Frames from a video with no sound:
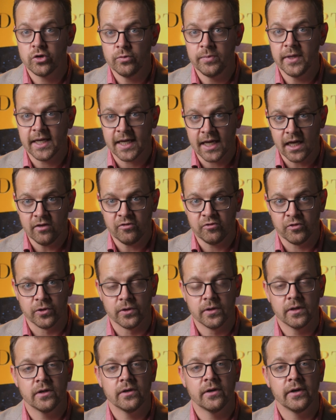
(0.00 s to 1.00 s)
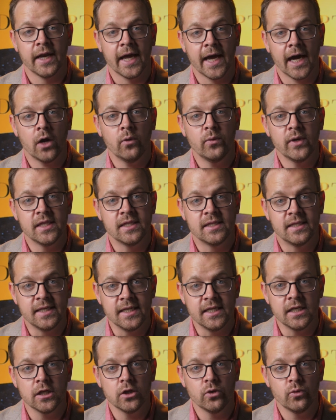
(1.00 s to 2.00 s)
to be careful on how we
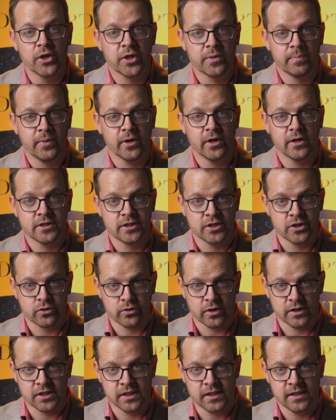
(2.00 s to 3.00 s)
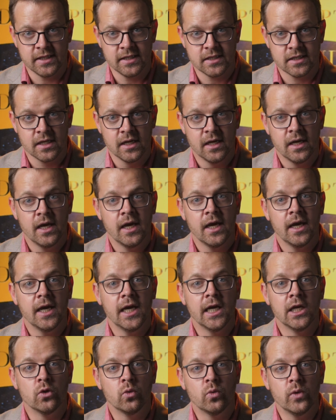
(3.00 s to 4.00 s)
deal with past atrocities
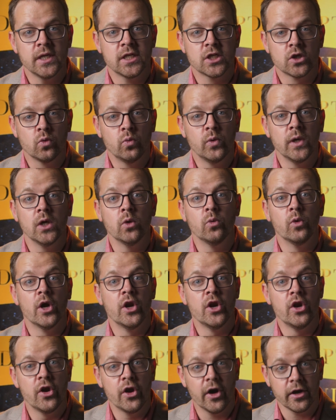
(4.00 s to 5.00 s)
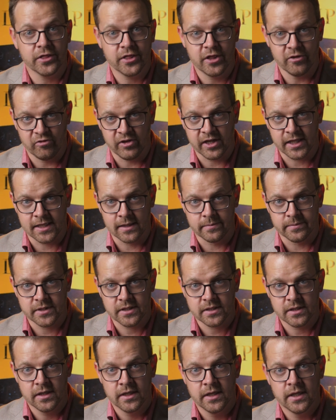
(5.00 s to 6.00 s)
in which we were not the
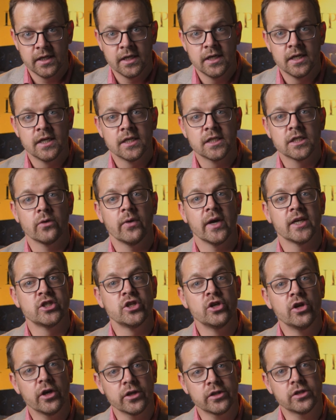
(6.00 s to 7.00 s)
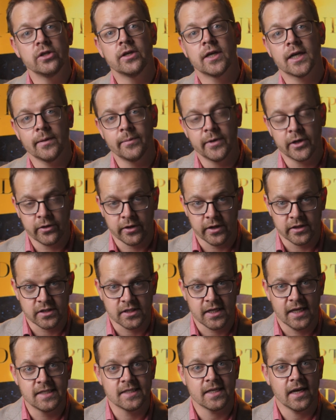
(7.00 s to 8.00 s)
victims, so as not to come across
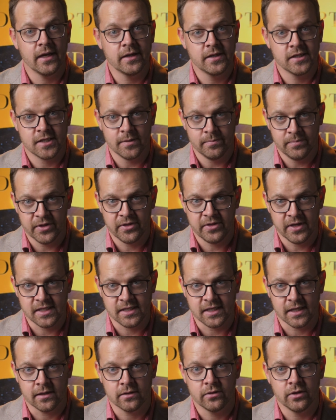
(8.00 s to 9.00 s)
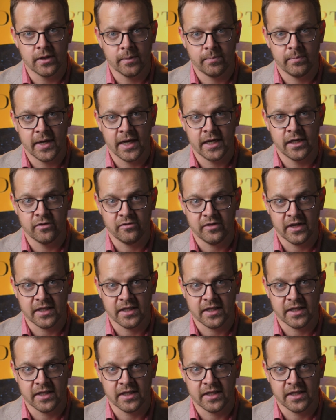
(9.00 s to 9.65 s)
as unsympathetic to the pain of